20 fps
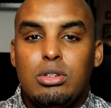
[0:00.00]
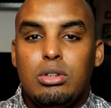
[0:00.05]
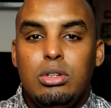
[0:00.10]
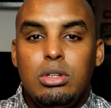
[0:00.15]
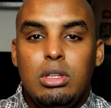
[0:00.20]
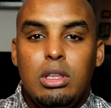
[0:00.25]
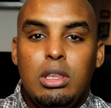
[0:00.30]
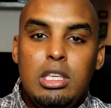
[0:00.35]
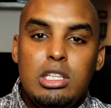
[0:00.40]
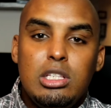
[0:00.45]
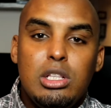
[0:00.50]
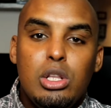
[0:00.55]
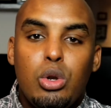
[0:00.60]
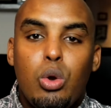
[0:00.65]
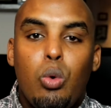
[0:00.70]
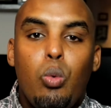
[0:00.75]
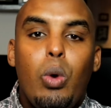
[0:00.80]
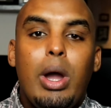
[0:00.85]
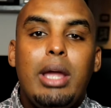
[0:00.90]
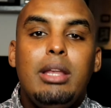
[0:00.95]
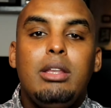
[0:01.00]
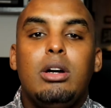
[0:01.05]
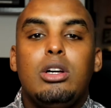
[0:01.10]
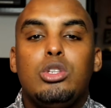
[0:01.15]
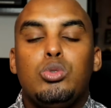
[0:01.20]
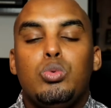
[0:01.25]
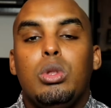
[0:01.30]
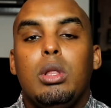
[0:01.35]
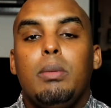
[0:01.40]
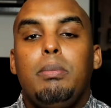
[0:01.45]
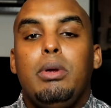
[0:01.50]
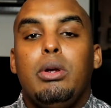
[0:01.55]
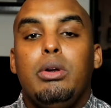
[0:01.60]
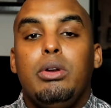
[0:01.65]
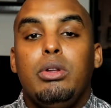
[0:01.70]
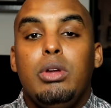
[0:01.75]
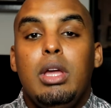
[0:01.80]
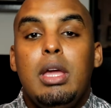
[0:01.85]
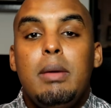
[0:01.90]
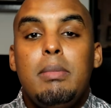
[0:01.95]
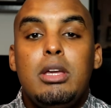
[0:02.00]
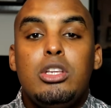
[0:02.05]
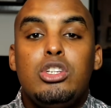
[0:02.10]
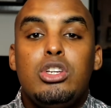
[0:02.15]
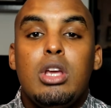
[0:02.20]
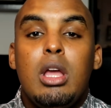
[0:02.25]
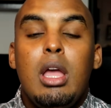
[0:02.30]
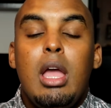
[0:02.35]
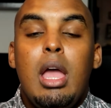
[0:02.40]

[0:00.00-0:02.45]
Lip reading: these little white dots will appear in your image,